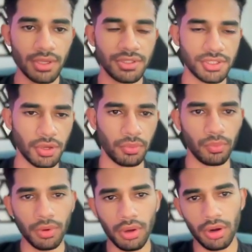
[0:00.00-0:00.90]
So
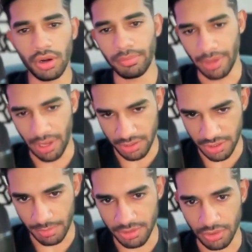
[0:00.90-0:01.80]
what are match
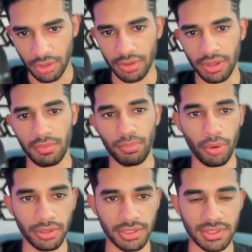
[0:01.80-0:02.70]
types and are they
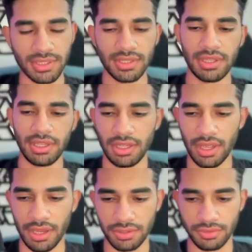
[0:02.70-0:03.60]
important?
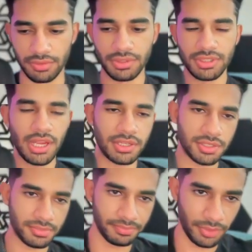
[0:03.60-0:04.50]
The answer is
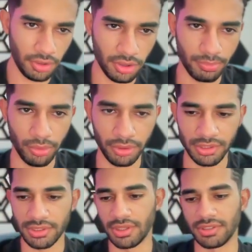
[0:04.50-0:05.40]
yes, they are
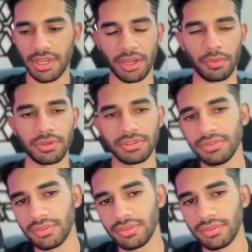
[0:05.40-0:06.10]
important. So the second question.